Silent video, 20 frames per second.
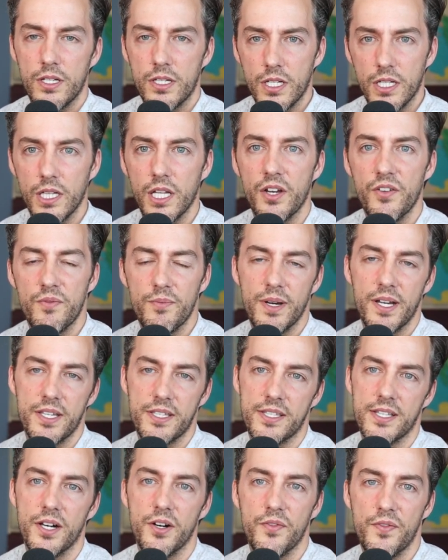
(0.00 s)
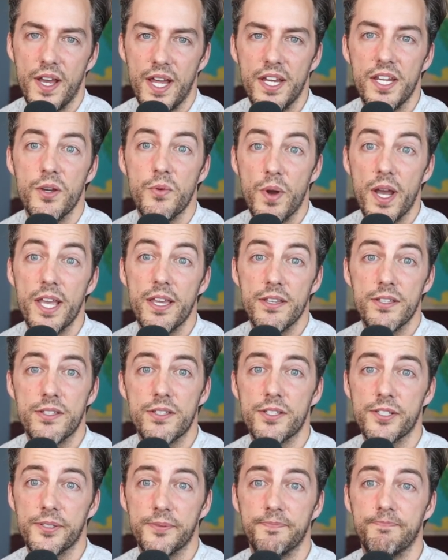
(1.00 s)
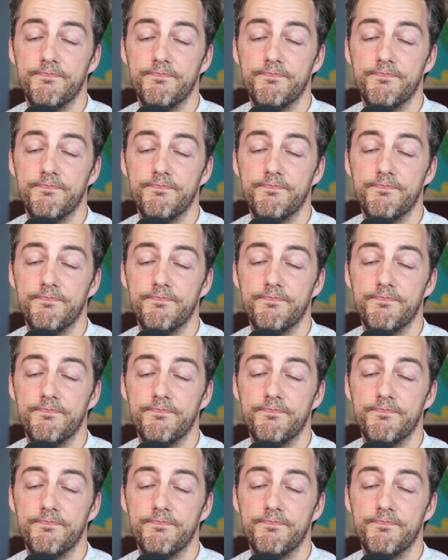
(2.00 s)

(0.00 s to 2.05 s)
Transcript: to love myself, anyways.